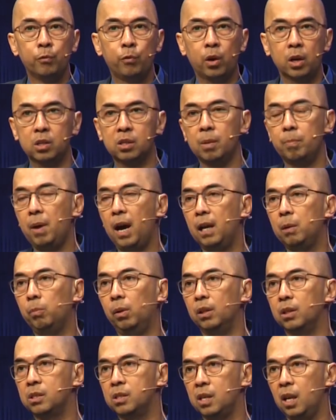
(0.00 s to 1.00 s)
For as the
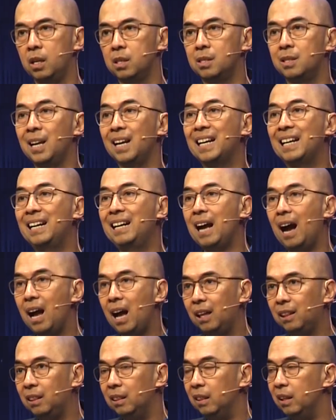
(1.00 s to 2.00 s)
Bible says, the
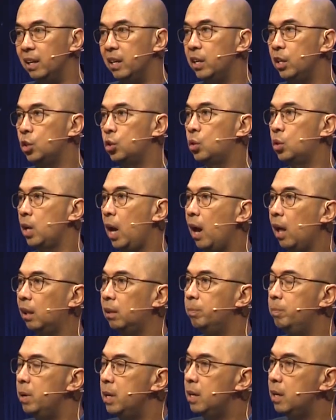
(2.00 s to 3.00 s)
godly
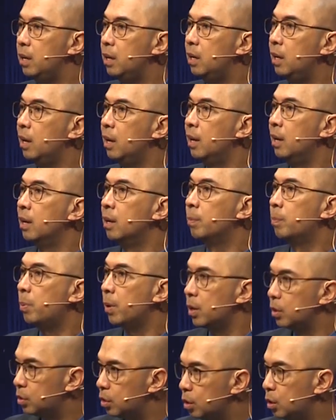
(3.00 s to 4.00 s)
shall be
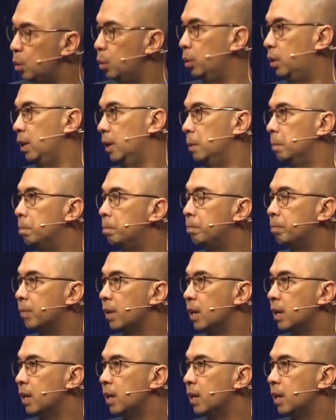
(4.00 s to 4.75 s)
persecuted.